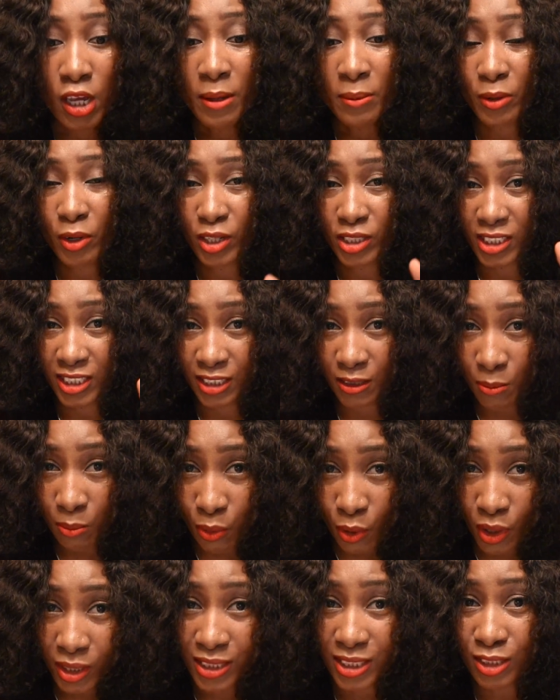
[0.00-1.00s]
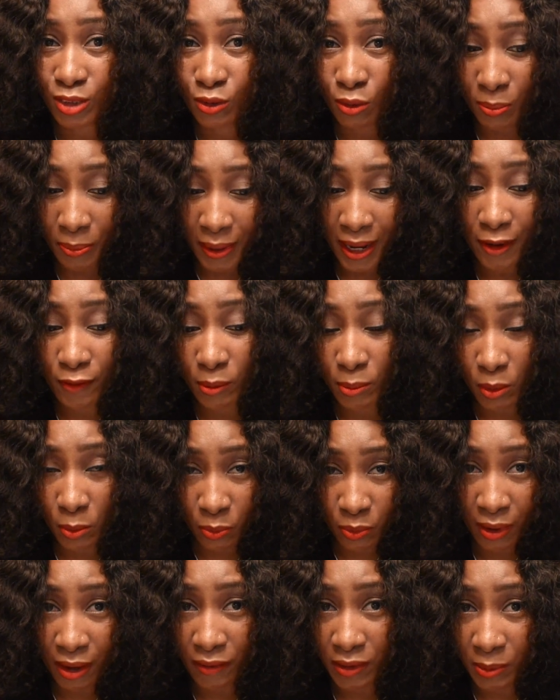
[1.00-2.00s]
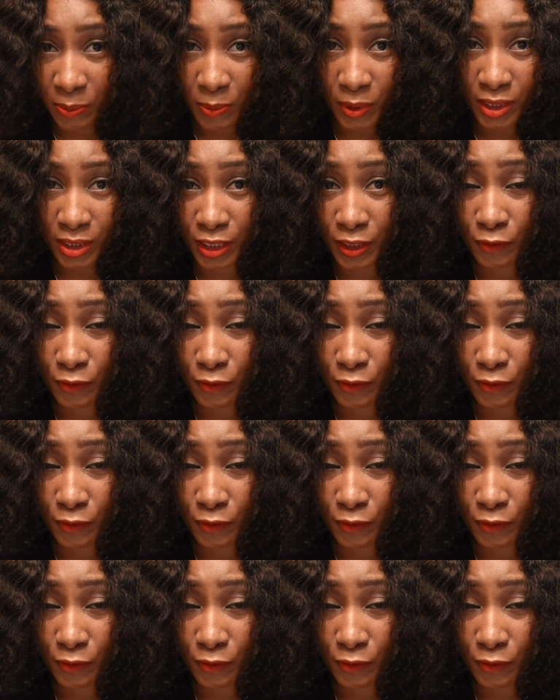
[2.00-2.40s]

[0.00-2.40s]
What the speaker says: because it's important to buy from a private person.